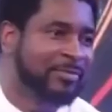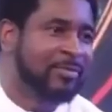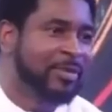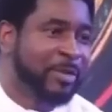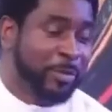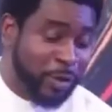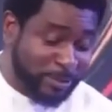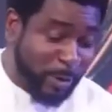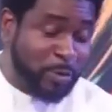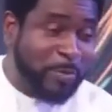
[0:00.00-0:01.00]
Because
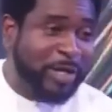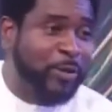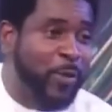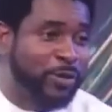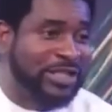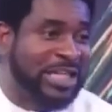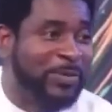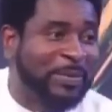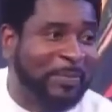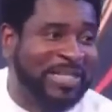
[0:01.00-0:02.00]
what will make you want to stay with
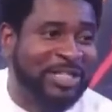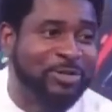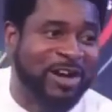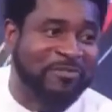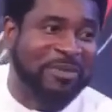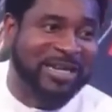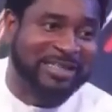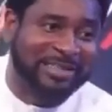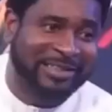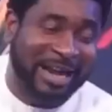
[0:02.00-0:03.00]
the person you have married
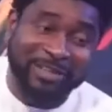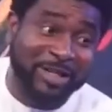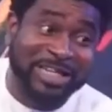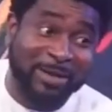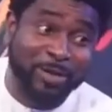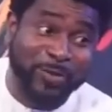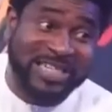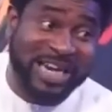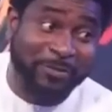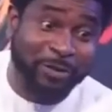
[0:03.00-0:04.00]
after the glamorous
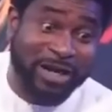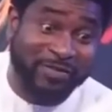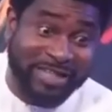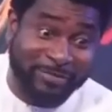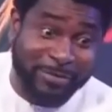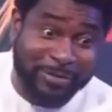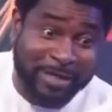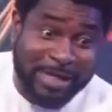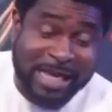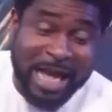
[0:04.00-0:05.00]
wedding and photographers have gone?
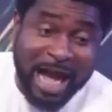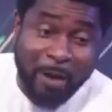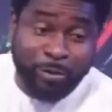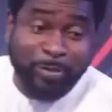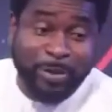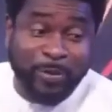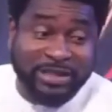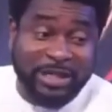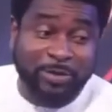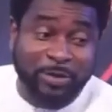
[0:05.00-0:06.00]
And what will make you want to
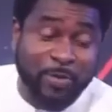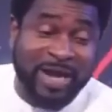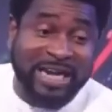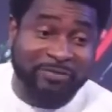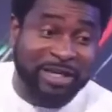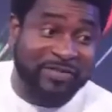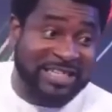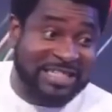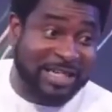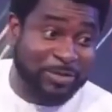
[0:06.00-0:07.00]
stay with the woman after you've had
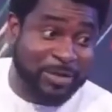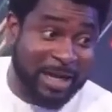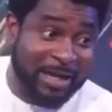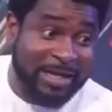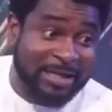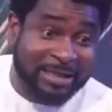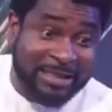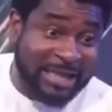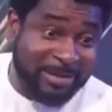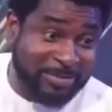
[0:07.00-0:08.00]
sex with her 3
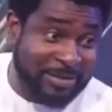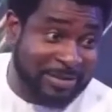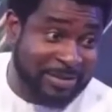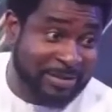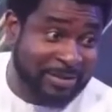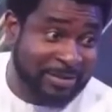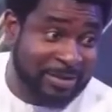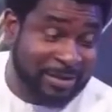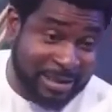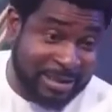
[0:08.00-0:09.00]
times
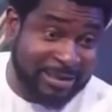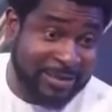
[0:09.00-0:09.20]
straight?